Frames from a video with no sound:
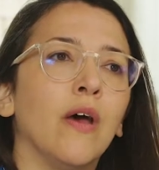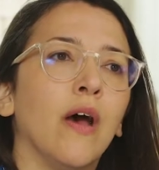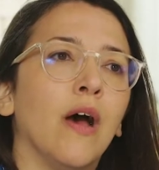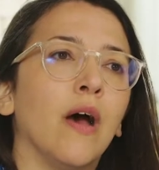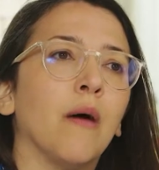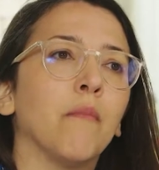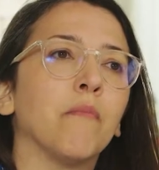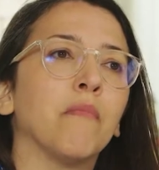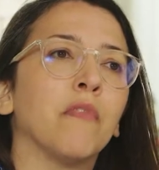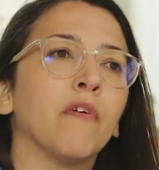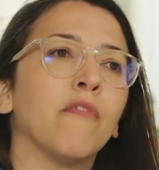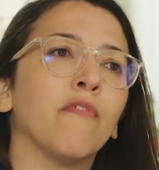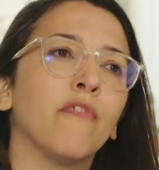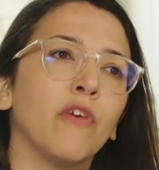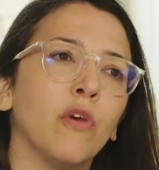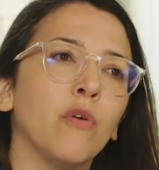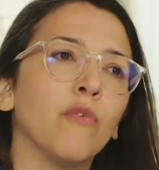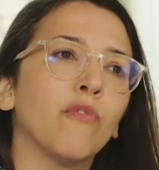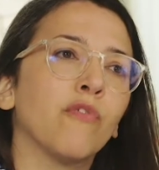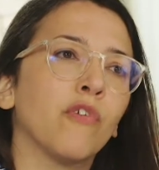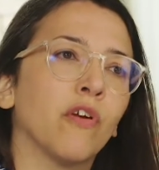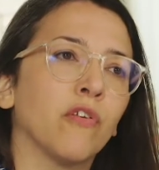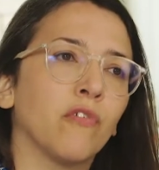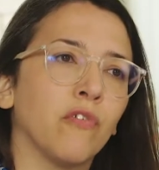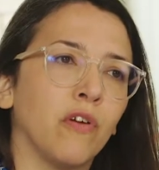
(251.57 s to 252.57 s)
the few
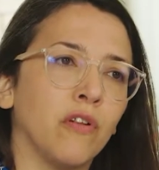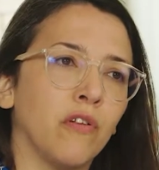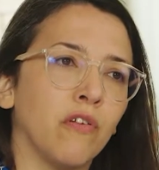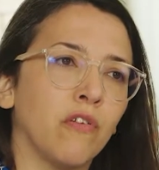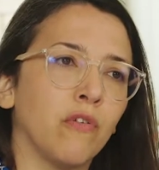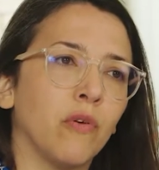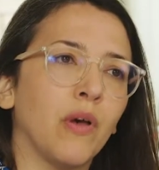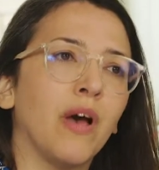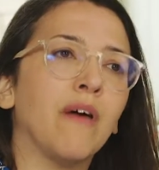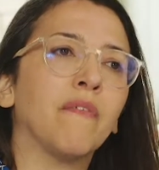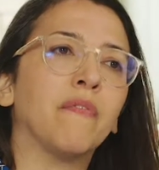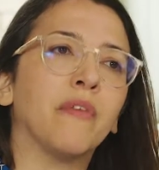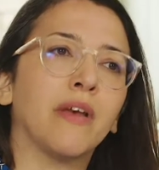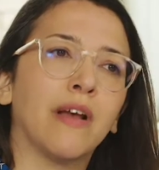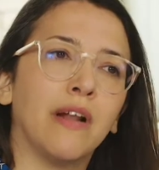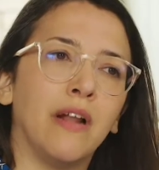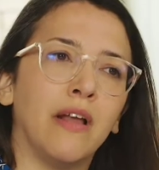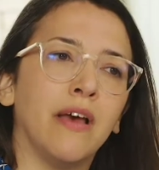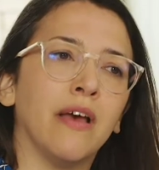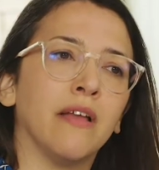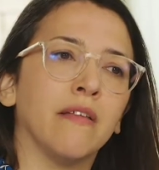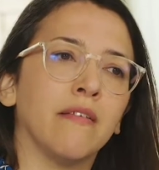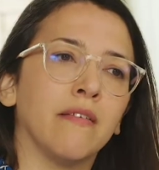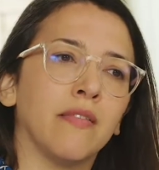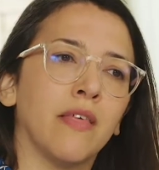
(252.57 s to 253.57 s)
front runners who have declared